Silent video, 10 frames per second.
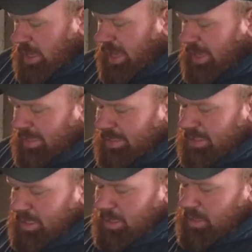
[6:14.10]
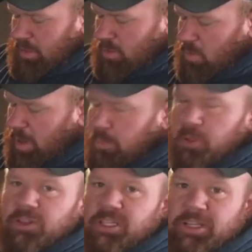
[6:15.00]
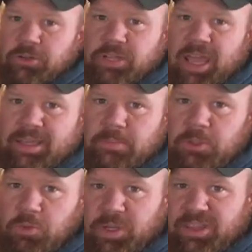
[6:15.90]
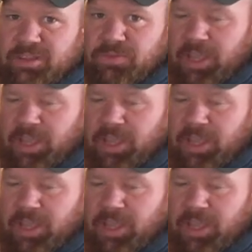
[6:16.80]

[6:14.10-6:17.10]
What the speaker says: And you want to put the ear tag in between the